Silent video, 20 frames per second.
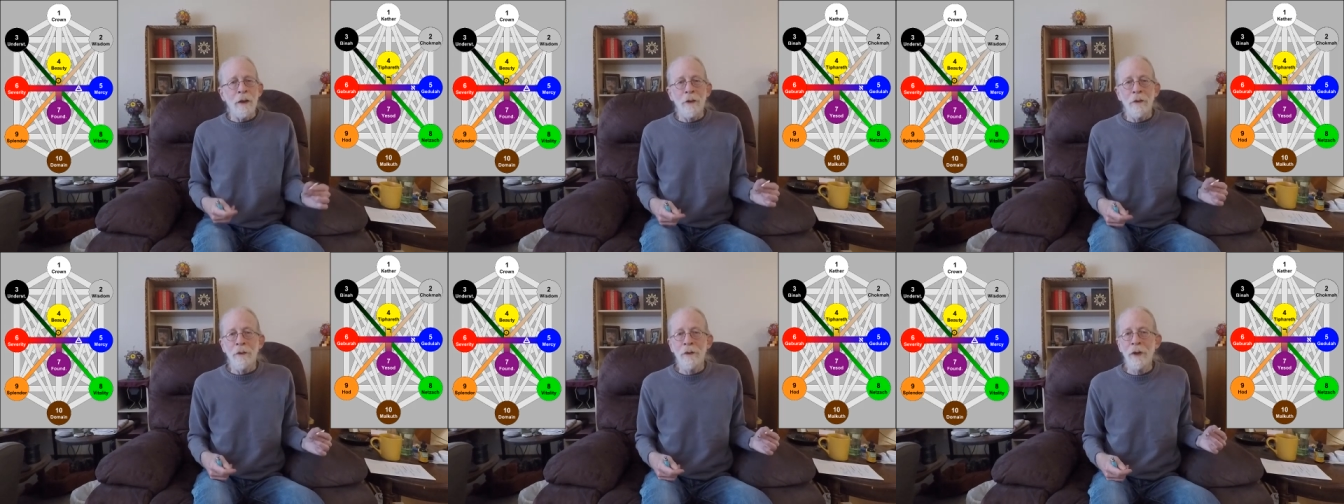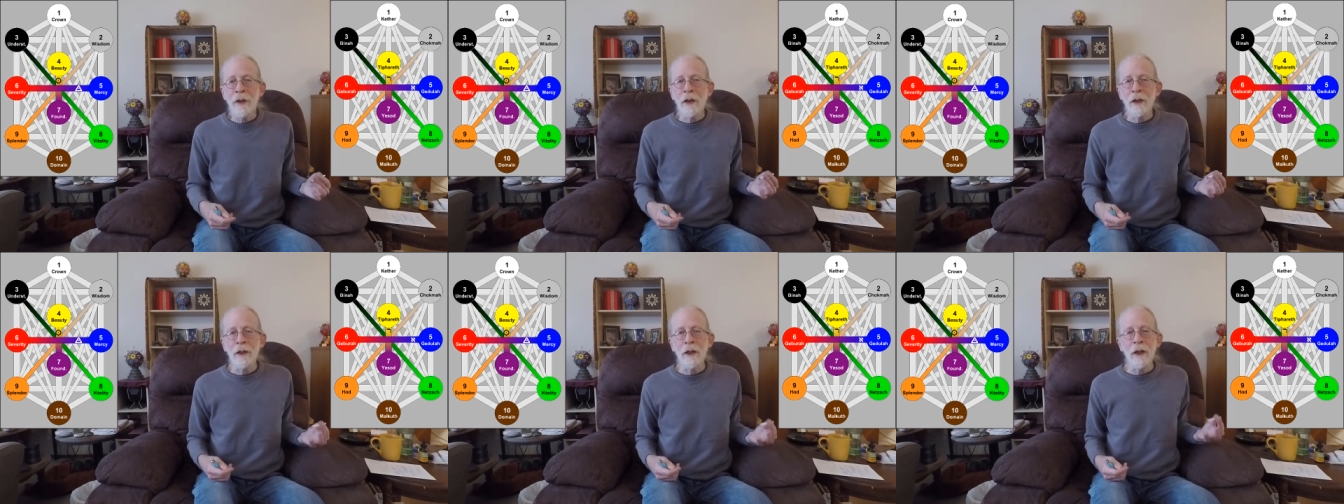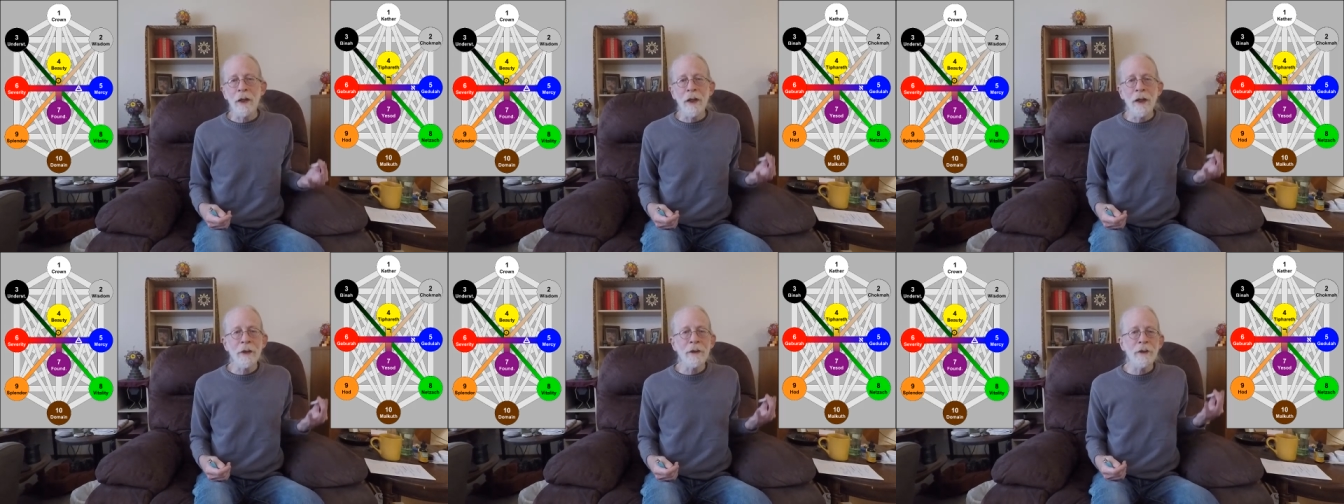The
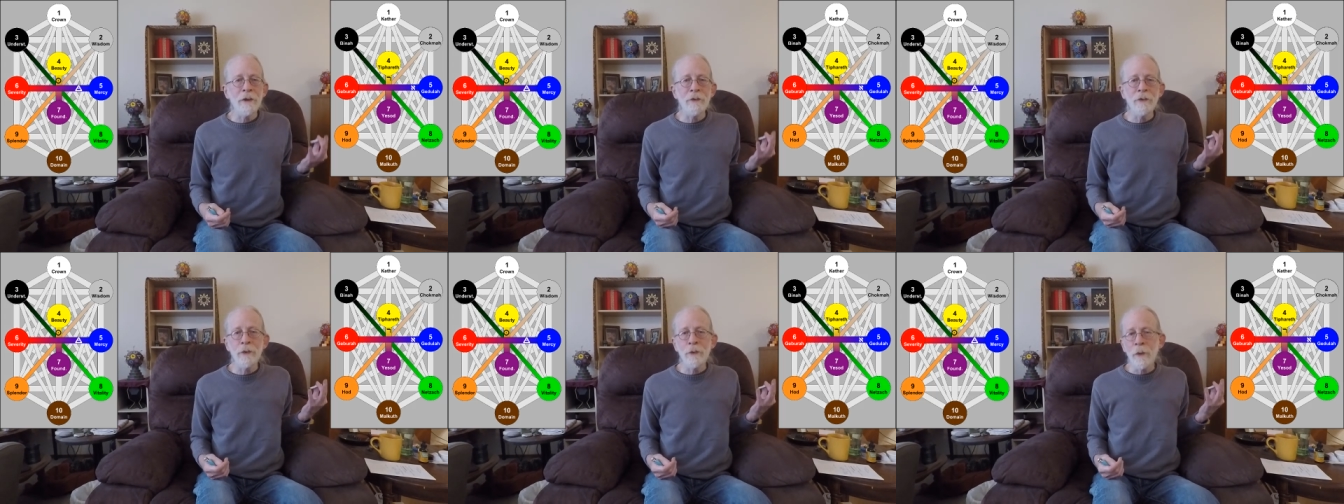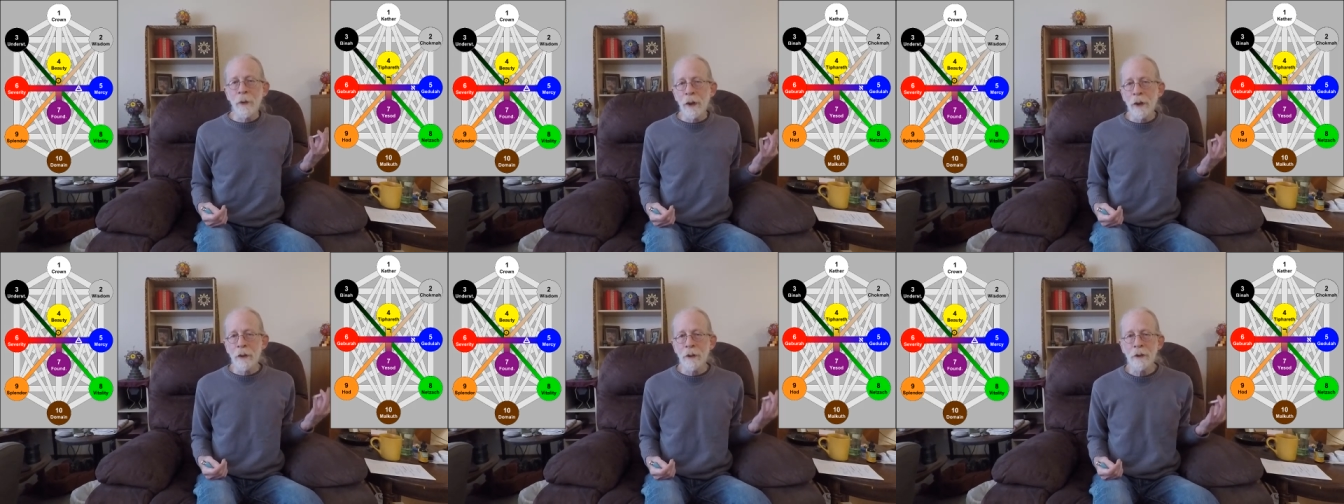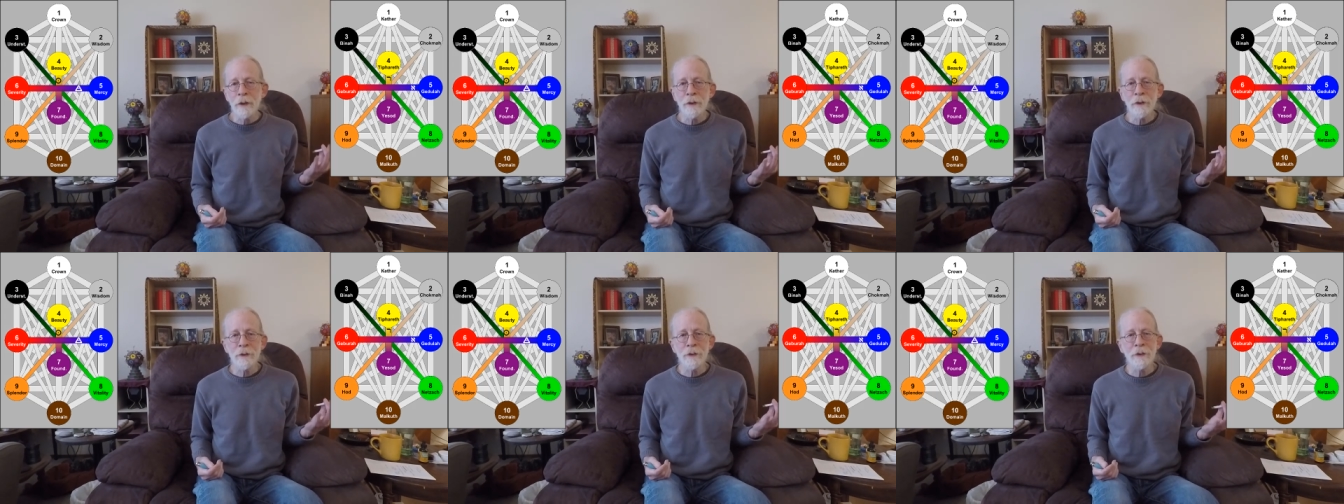collective
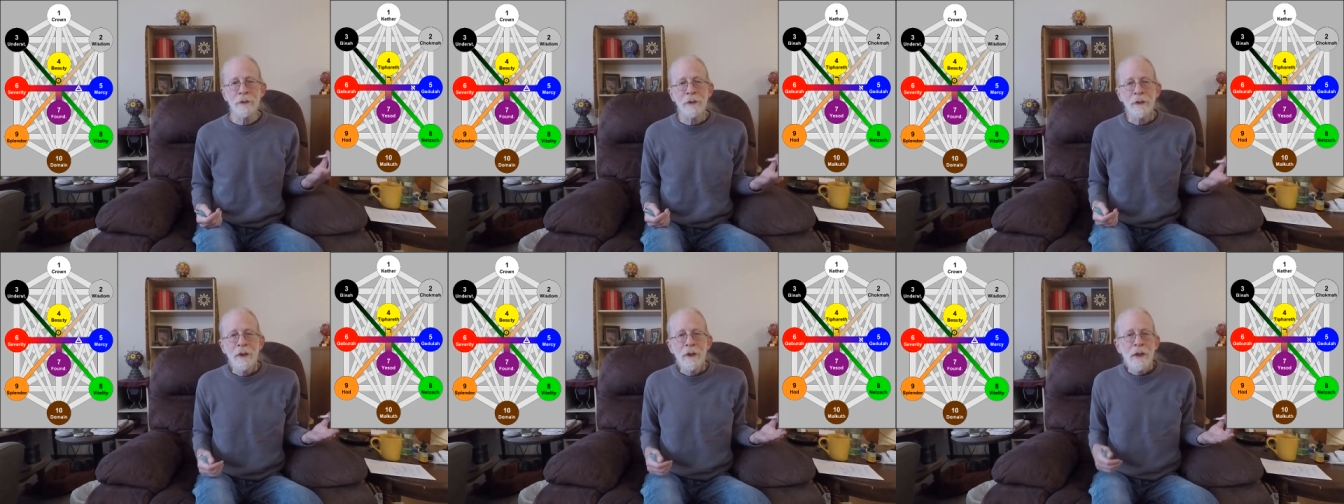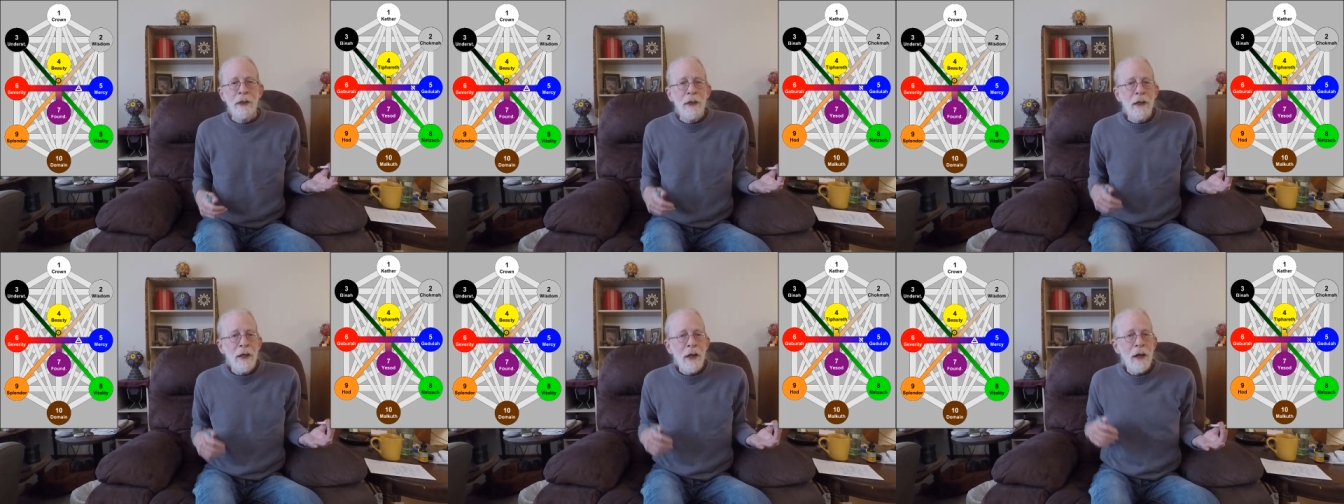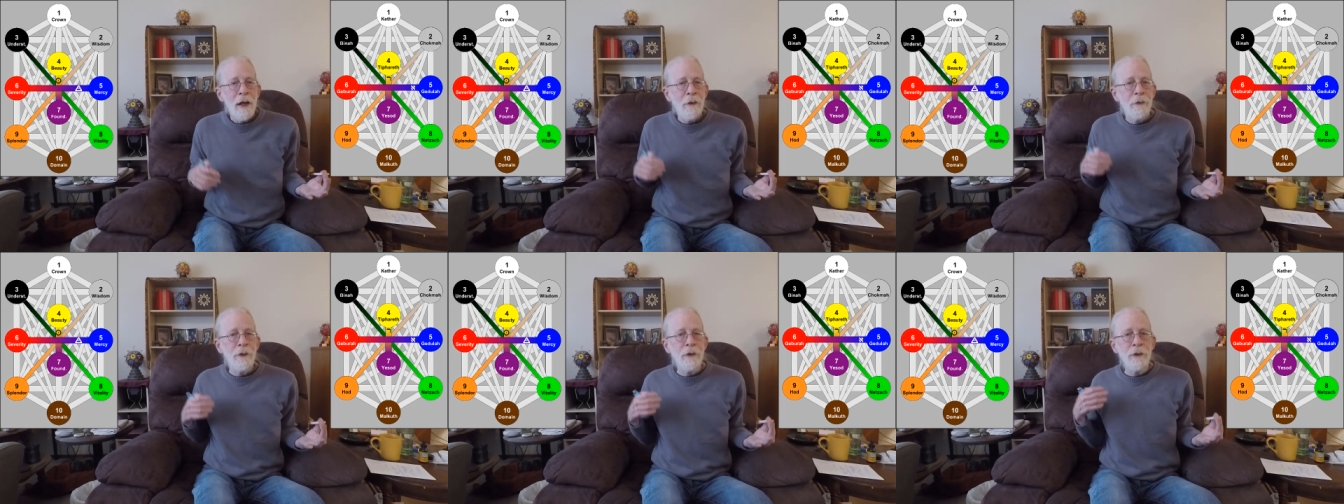awareness
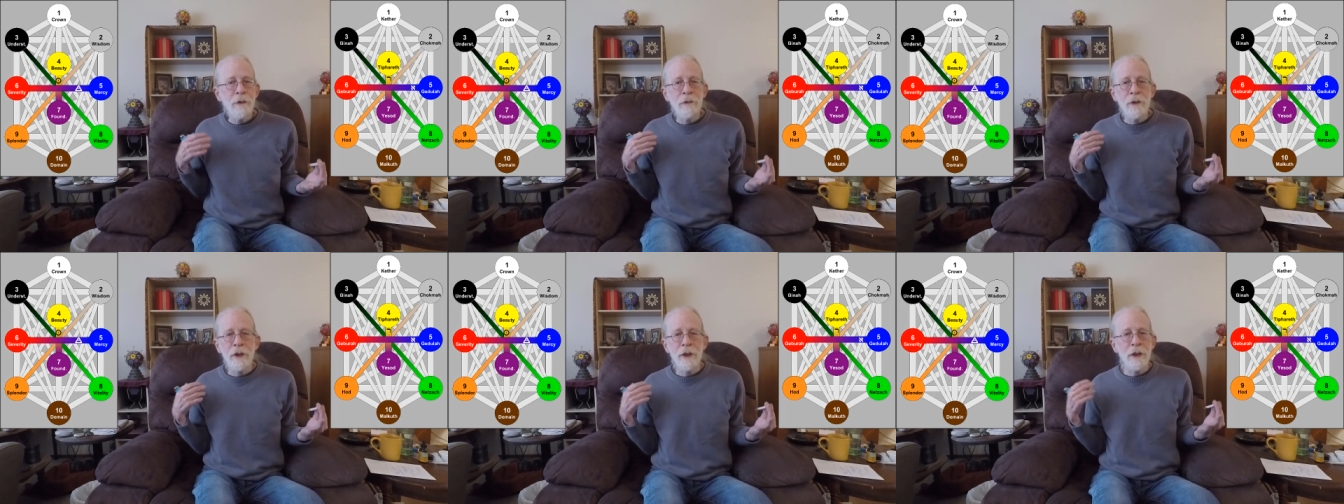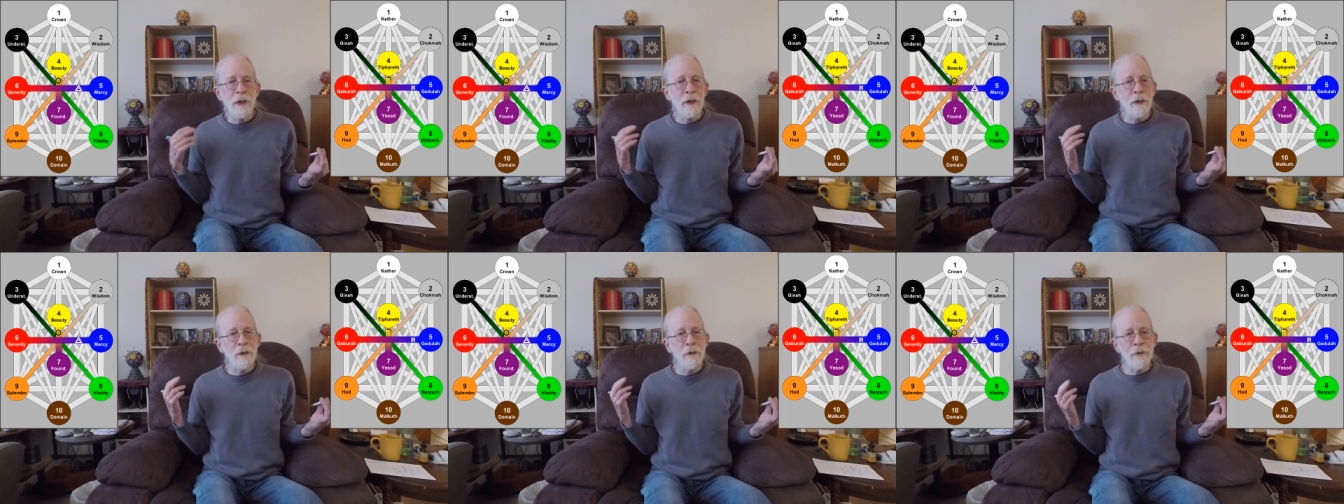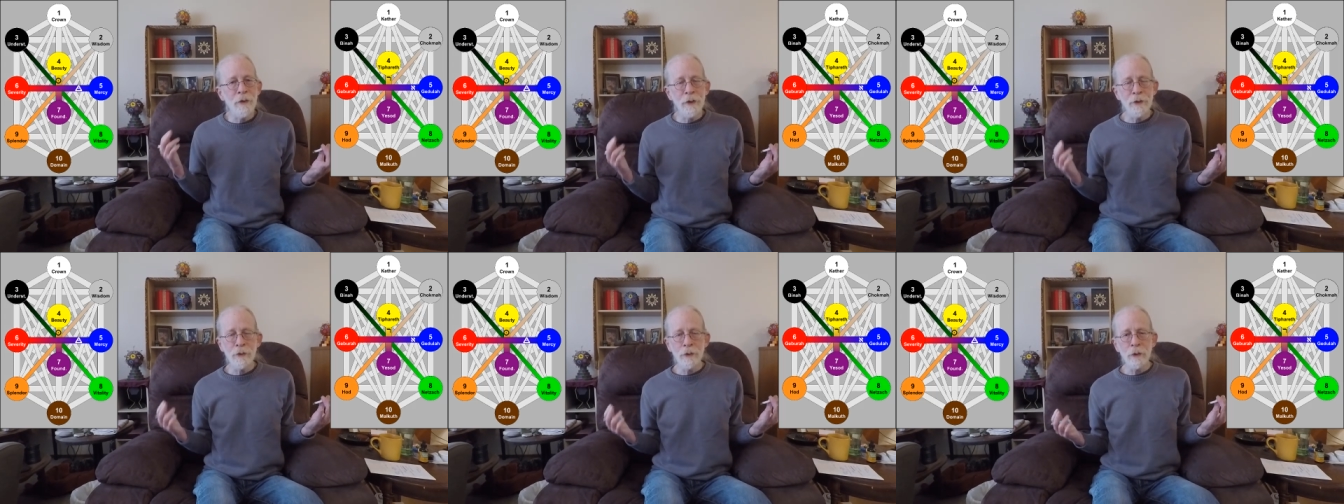and the unique
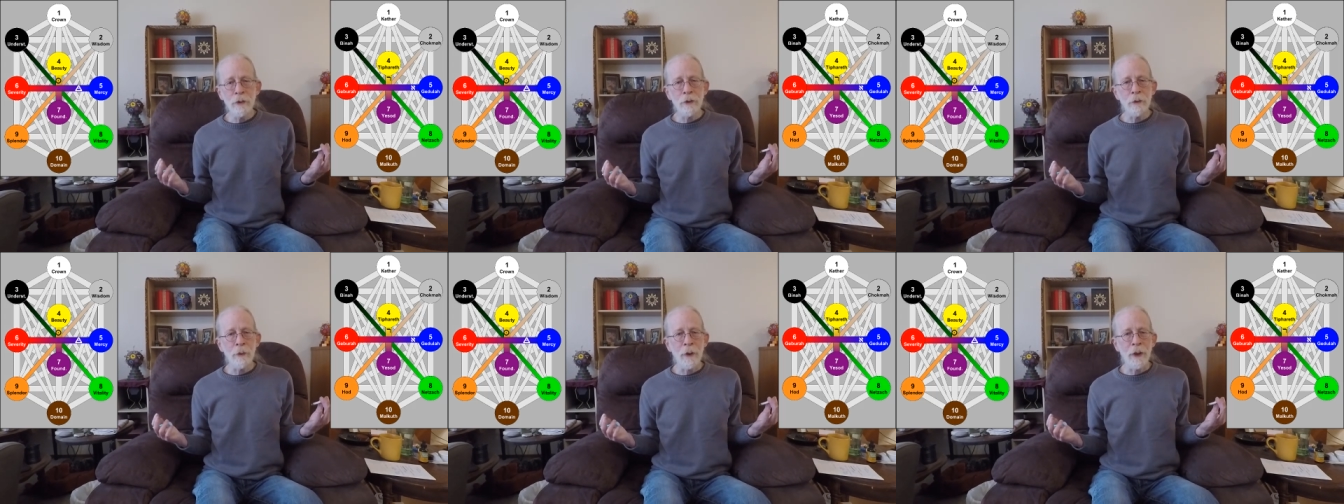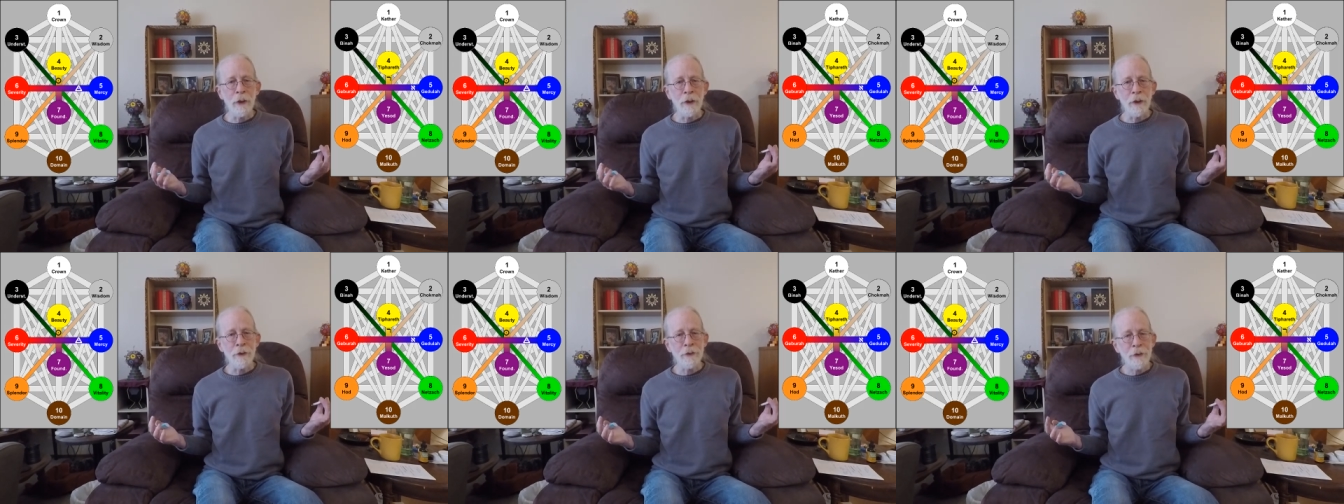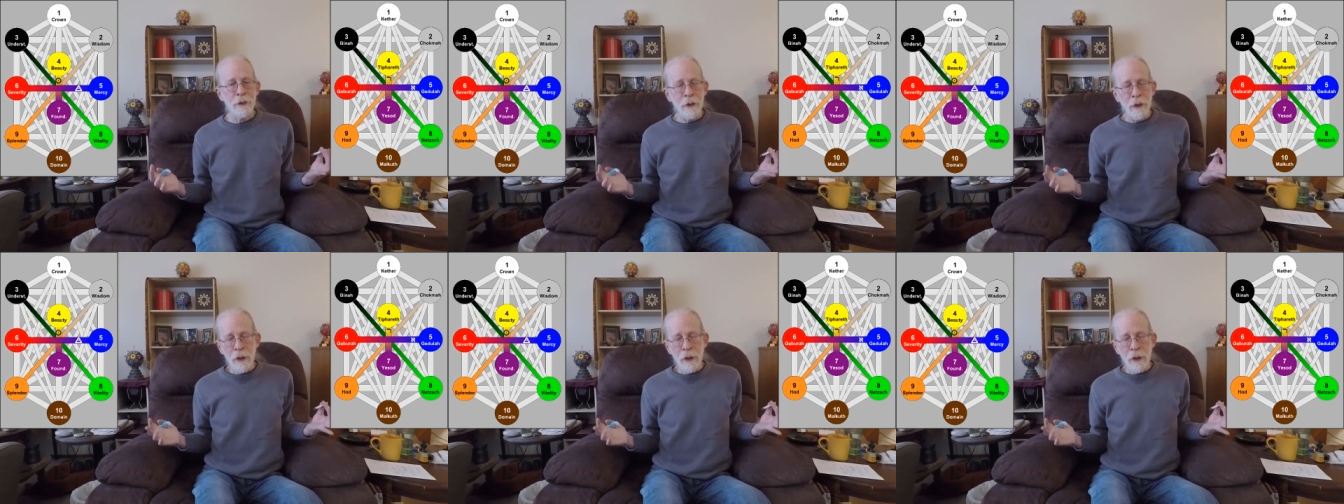individual awareness.